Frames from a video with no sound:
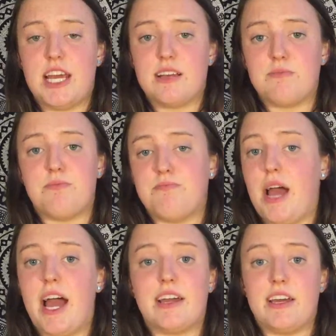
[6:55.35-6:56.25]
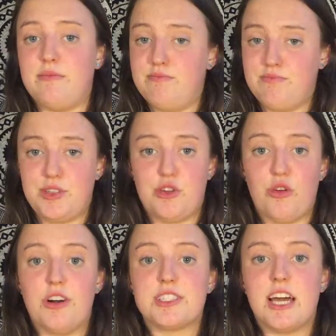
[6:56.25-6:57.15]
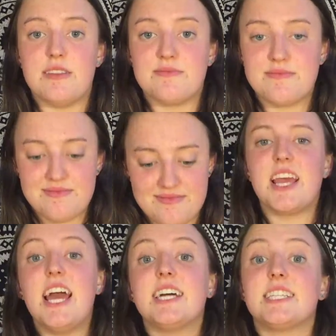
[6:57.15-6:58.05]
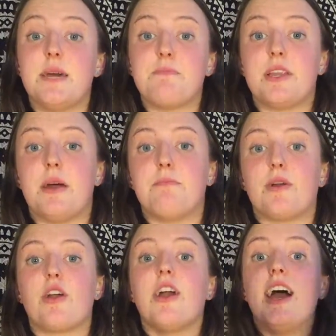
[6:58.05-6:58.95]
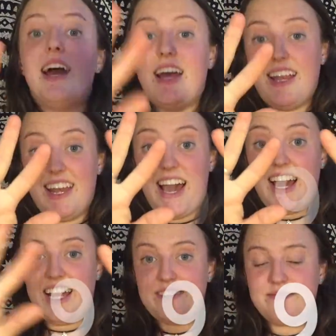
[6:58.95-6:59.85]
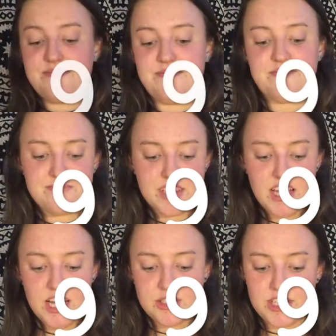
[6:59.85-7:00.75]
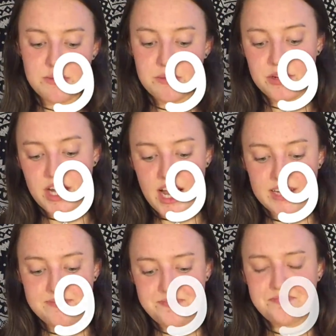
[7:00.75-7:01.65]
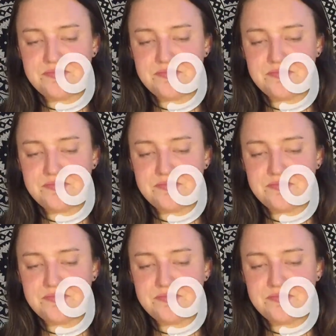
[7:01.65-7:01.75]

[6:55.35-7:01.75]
take a bag and you're all set. Tip number 9. So tip number 9